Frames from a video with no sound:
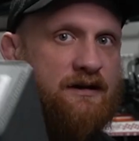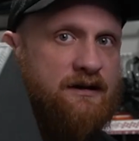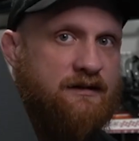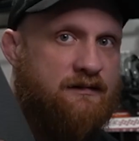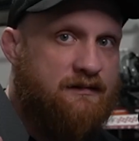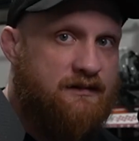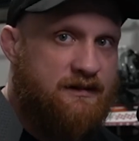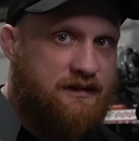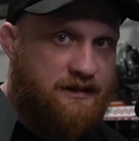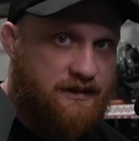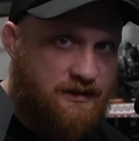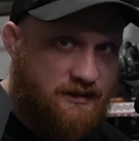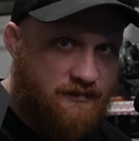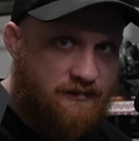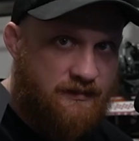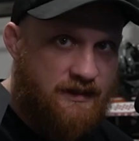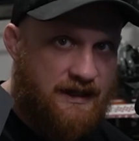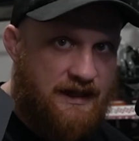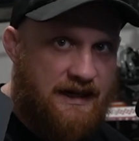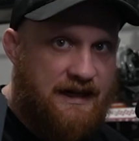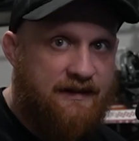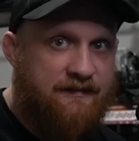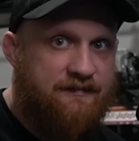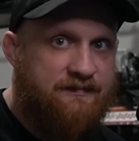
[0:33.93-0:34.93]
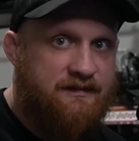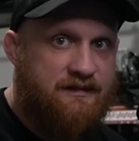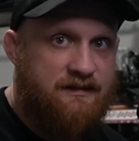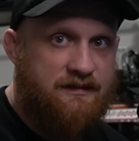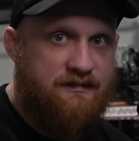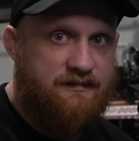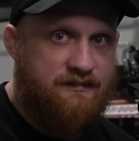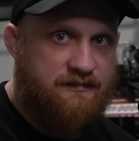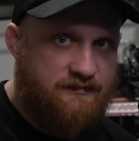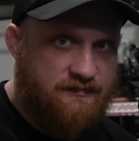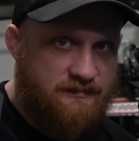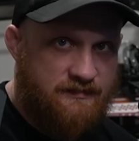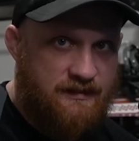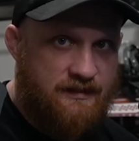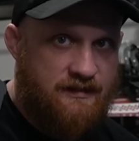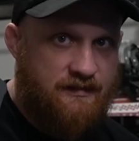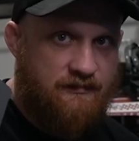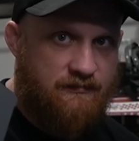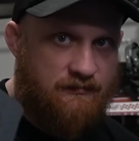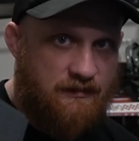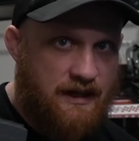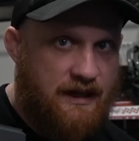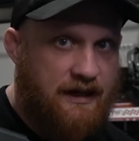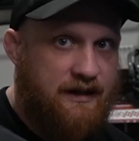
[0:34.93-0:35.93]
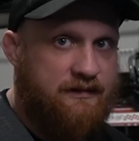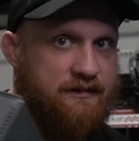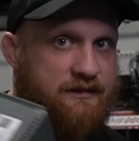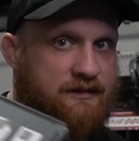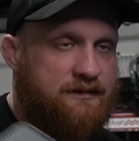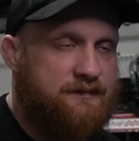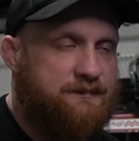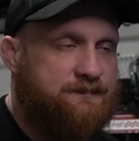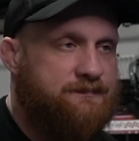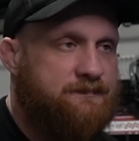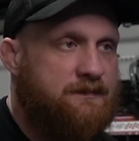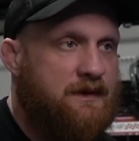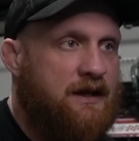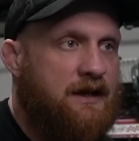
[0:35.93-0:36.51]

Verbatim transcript: you that you have to use their router.